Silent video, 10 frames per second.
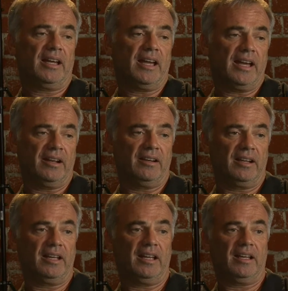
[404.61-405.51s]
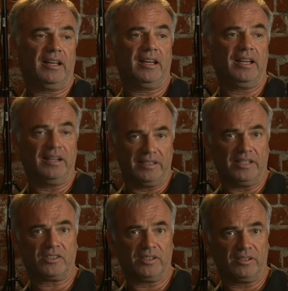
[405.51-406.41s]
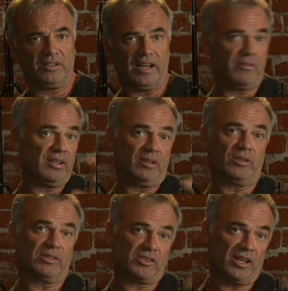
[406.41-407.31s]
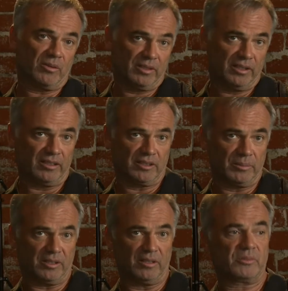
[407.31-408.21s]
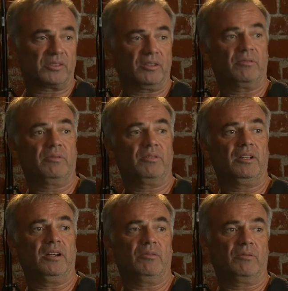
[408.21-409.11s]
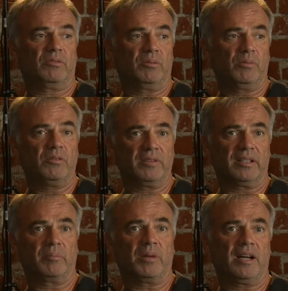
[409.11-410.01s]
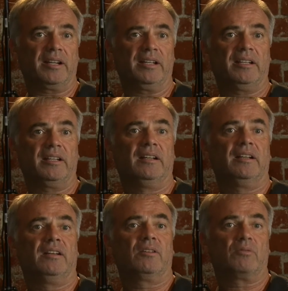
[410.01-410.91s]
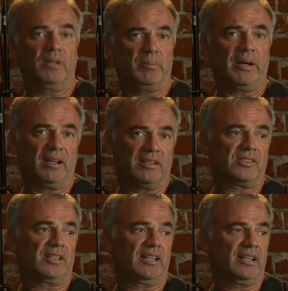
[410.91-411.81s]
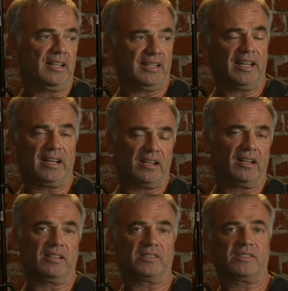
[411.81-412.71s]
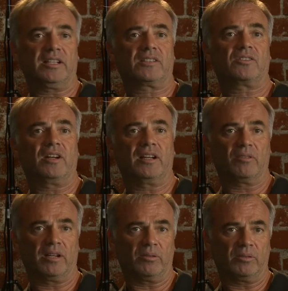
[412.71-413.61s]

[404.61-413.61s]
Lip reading: And in addition, everything wasn't shot with the Ultimate Arm, so removing the body, rebalancing it, and getting it onto sticks right away